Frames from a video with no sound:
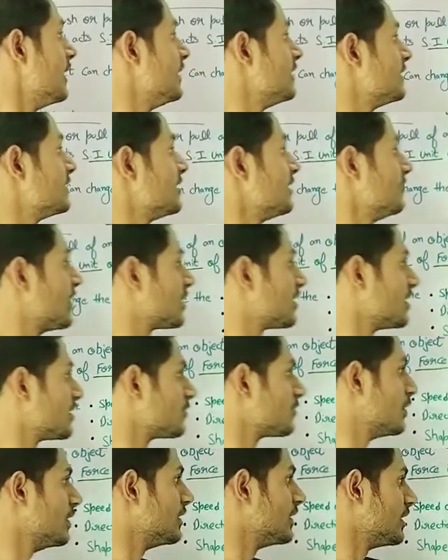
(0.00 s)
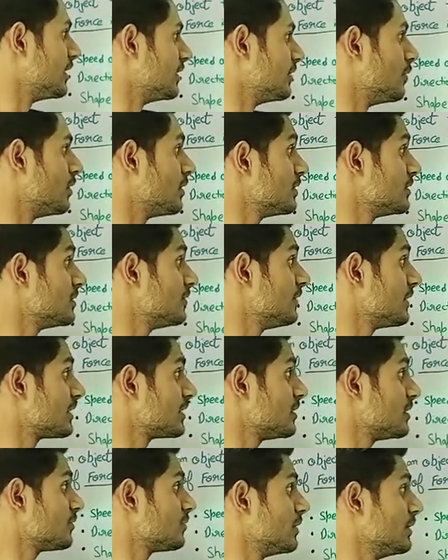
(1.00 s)
it is a vector quantity. What is a
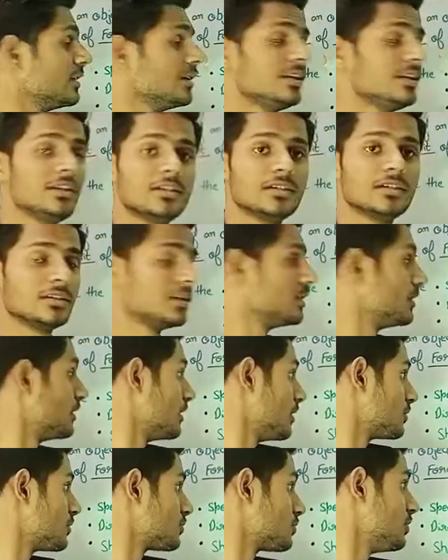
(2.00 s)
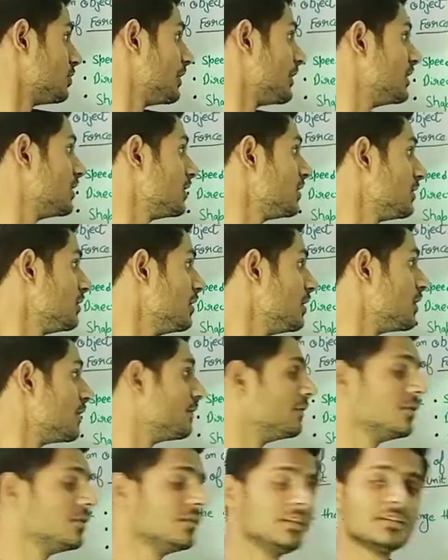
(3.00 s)
vector quantity? So here
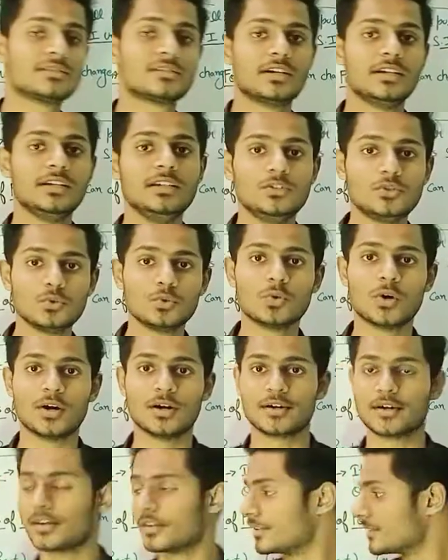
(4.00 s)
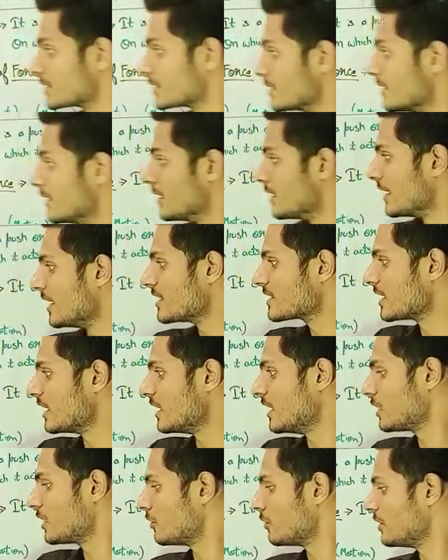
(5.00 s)
we will study two quantities,
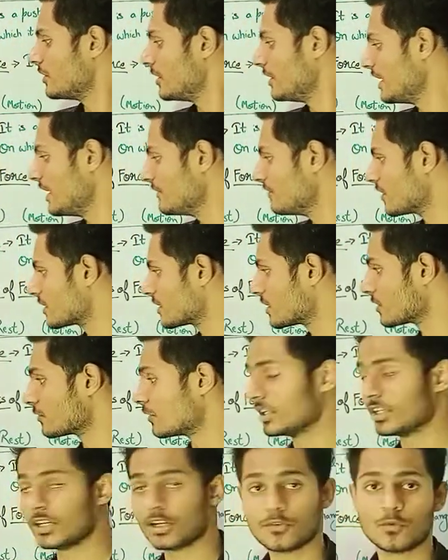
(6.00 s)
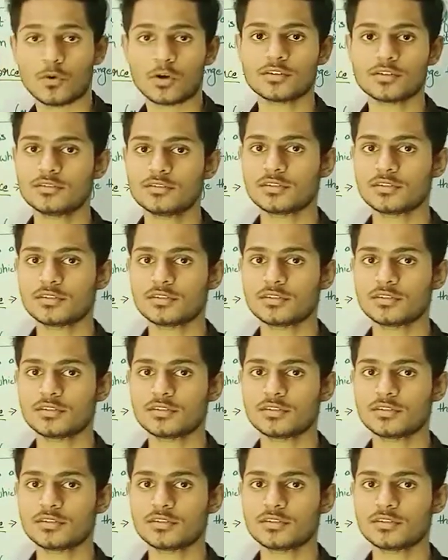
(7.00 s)
scalar quantity and vector quantity. What is a